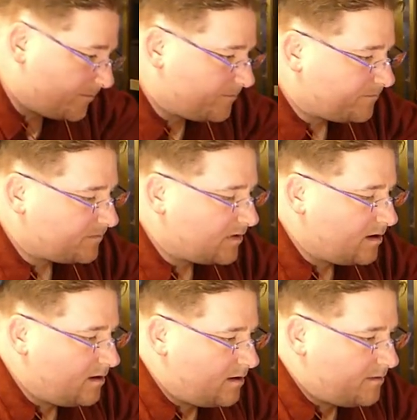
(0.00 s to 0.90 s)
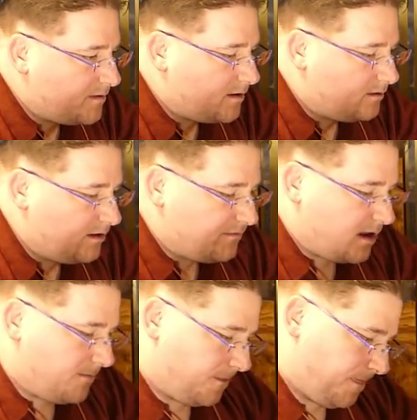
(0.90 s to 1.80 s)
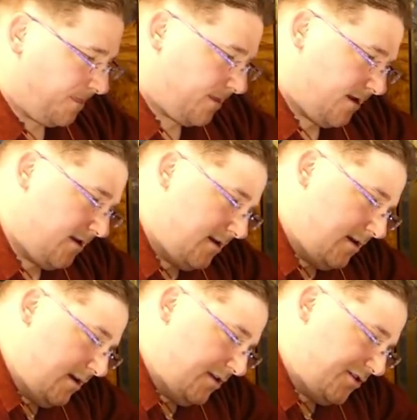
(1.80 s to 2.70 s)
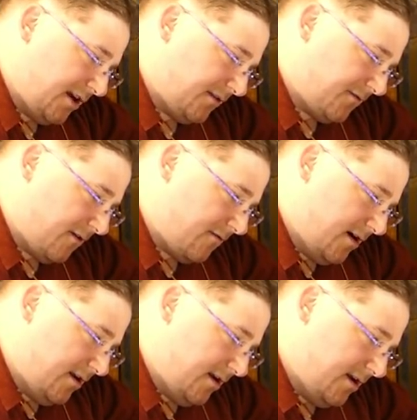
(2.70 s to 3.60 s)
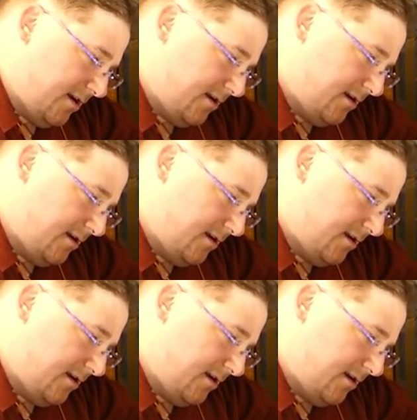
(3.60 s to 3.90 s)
I think I'll leave that. Okay. Check the front right again.